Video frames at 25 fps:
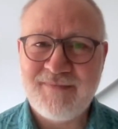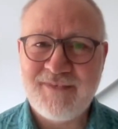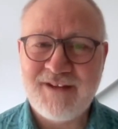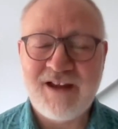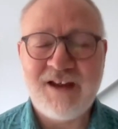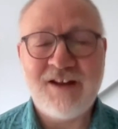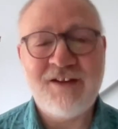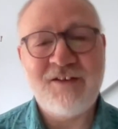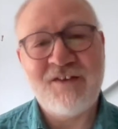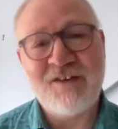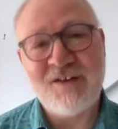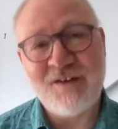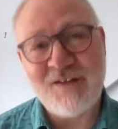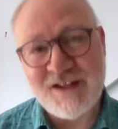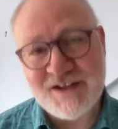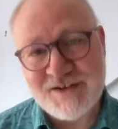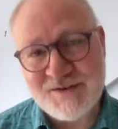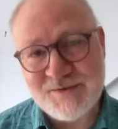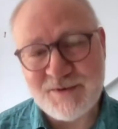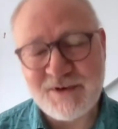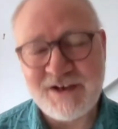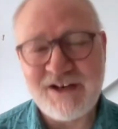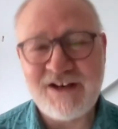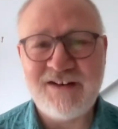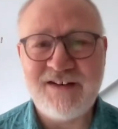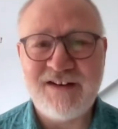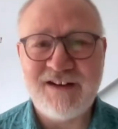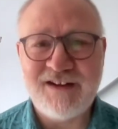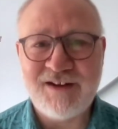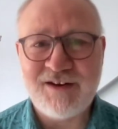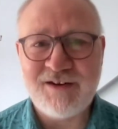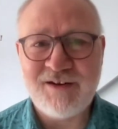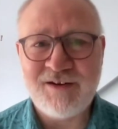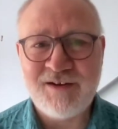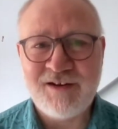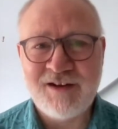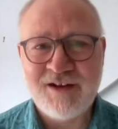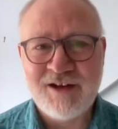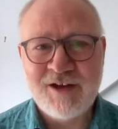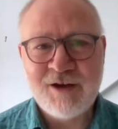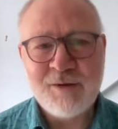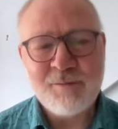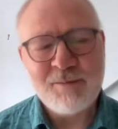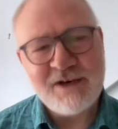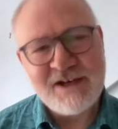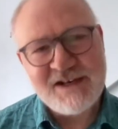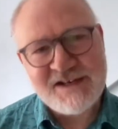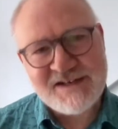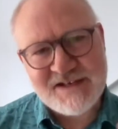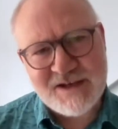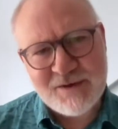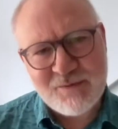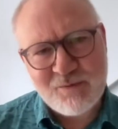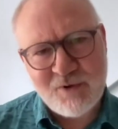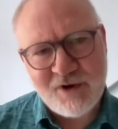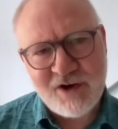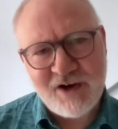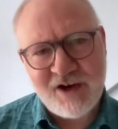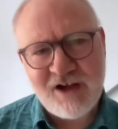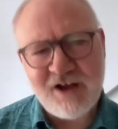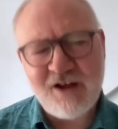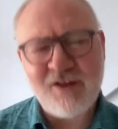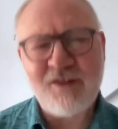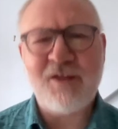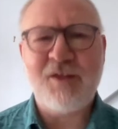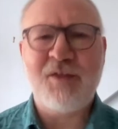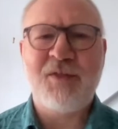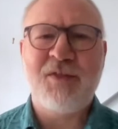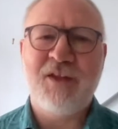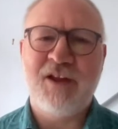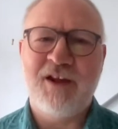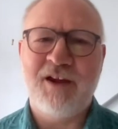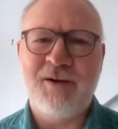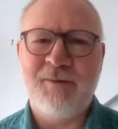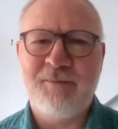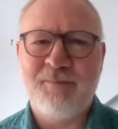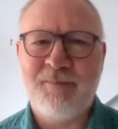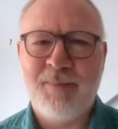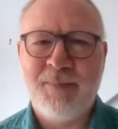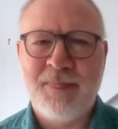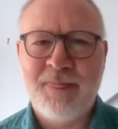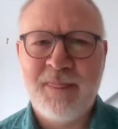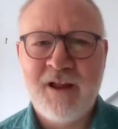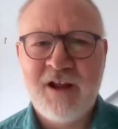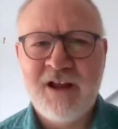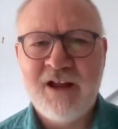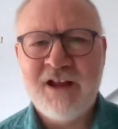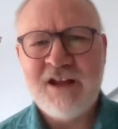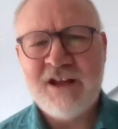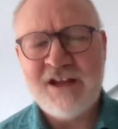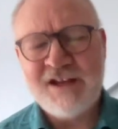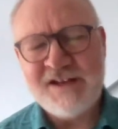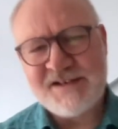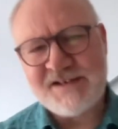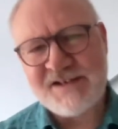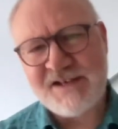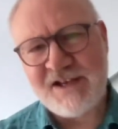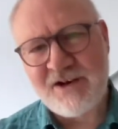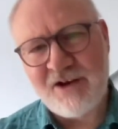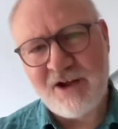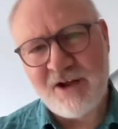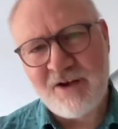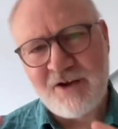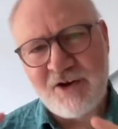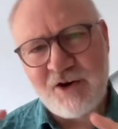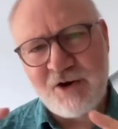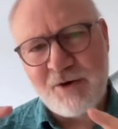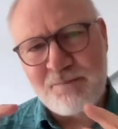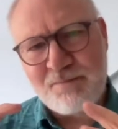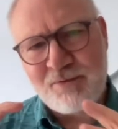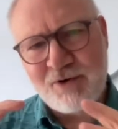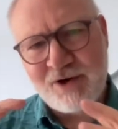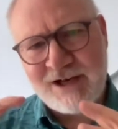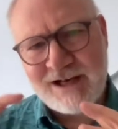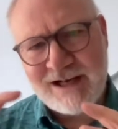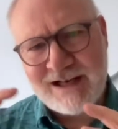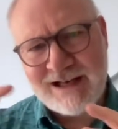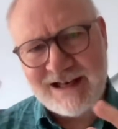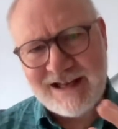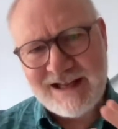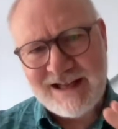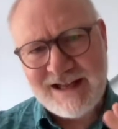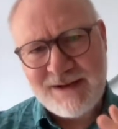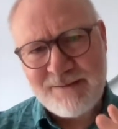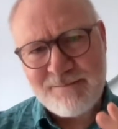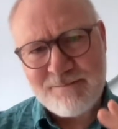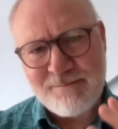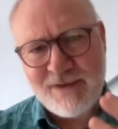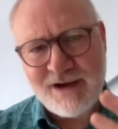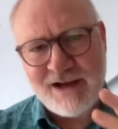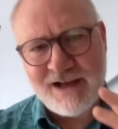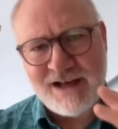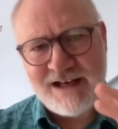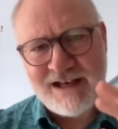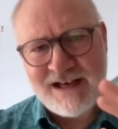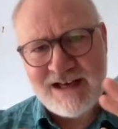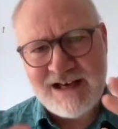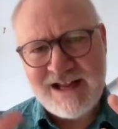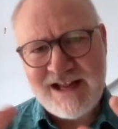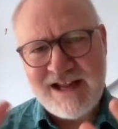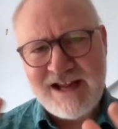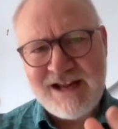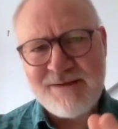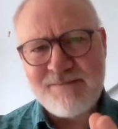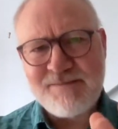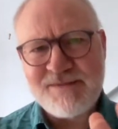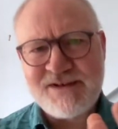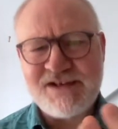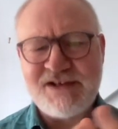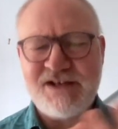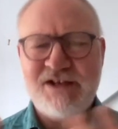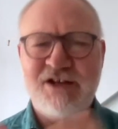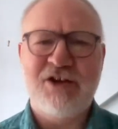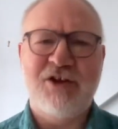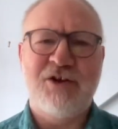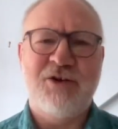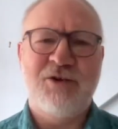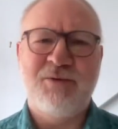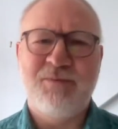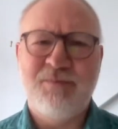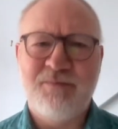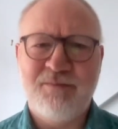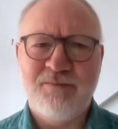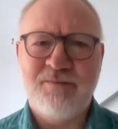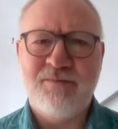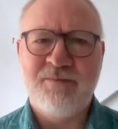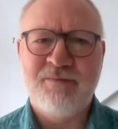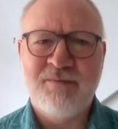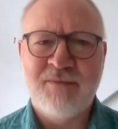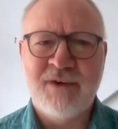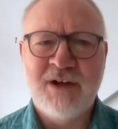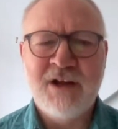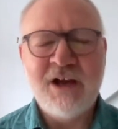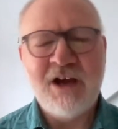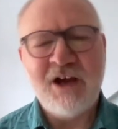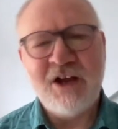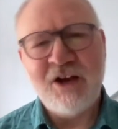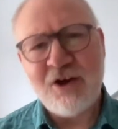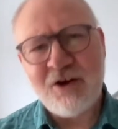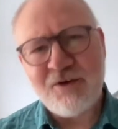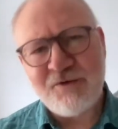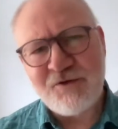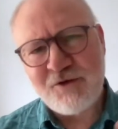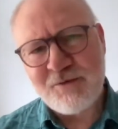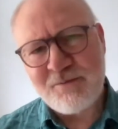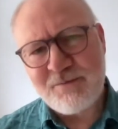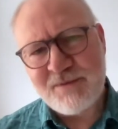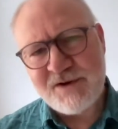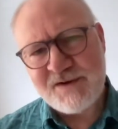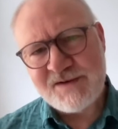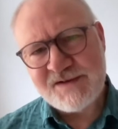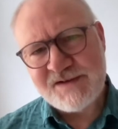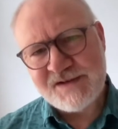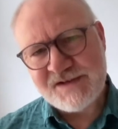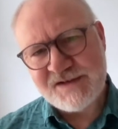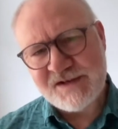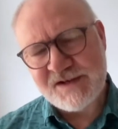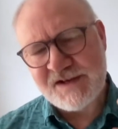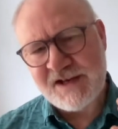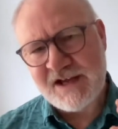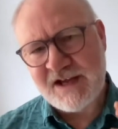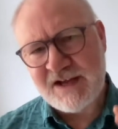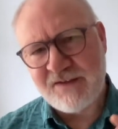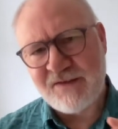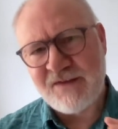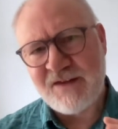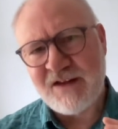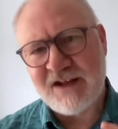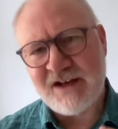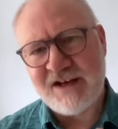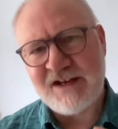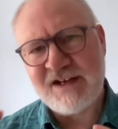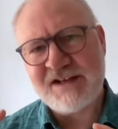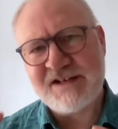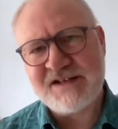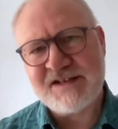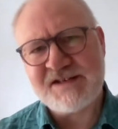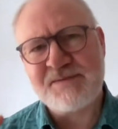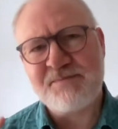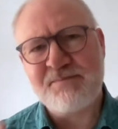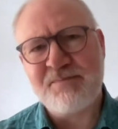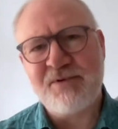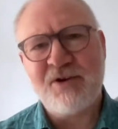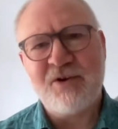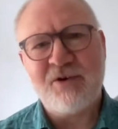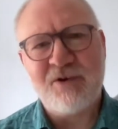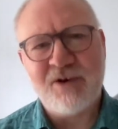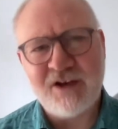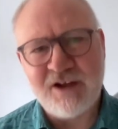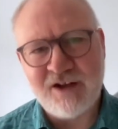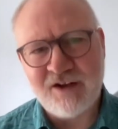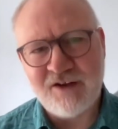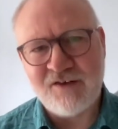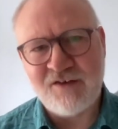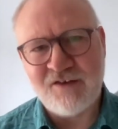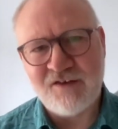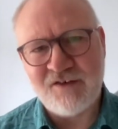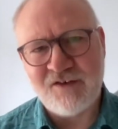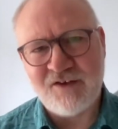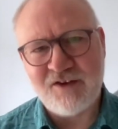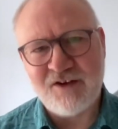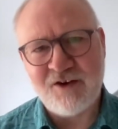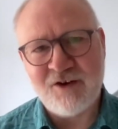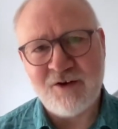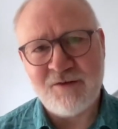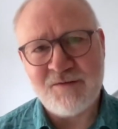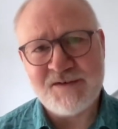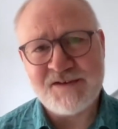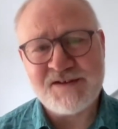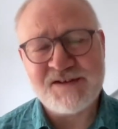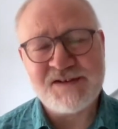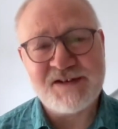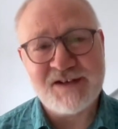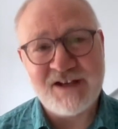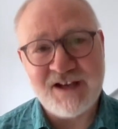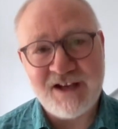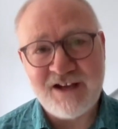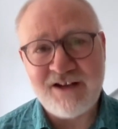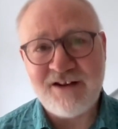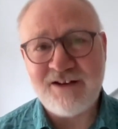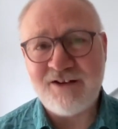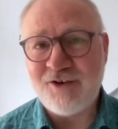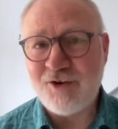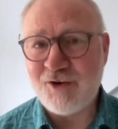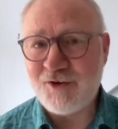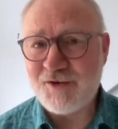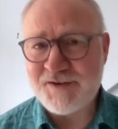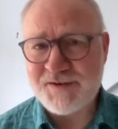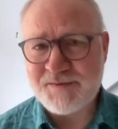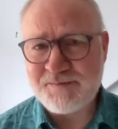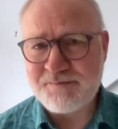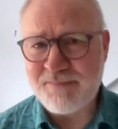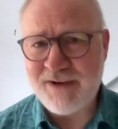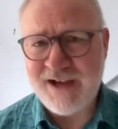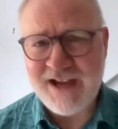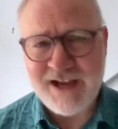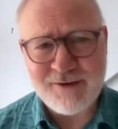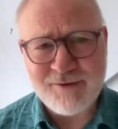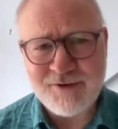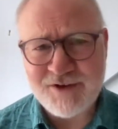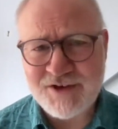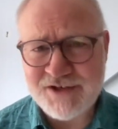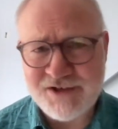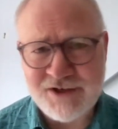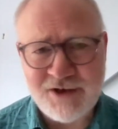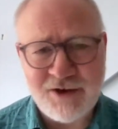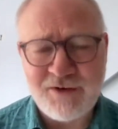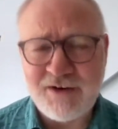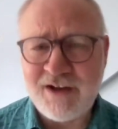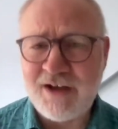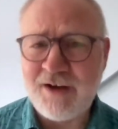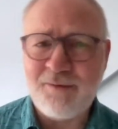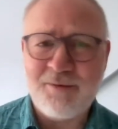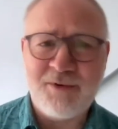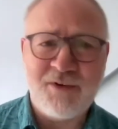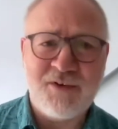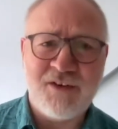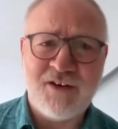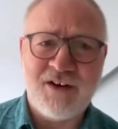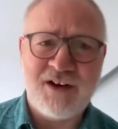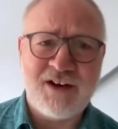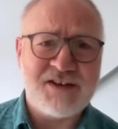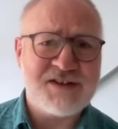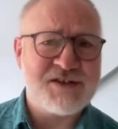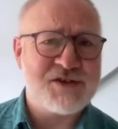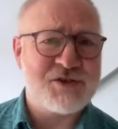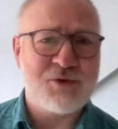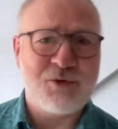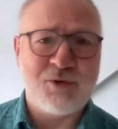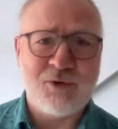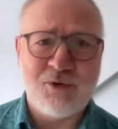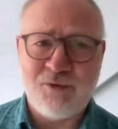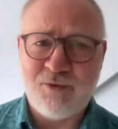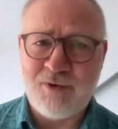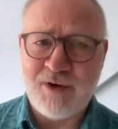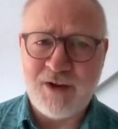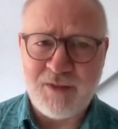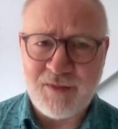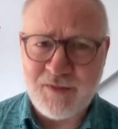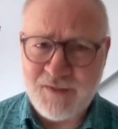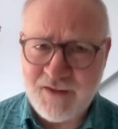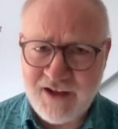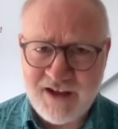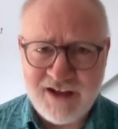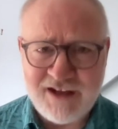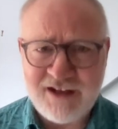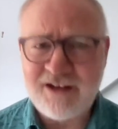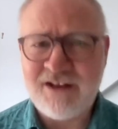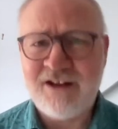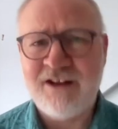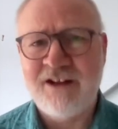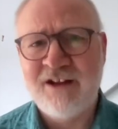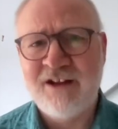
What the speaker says: And so that's what he did. But he said one other thing. He said, I'm going to proclaim my name to you. And after Moses had had that experience of seeing God's back, which no doubt was an extraordinary thing,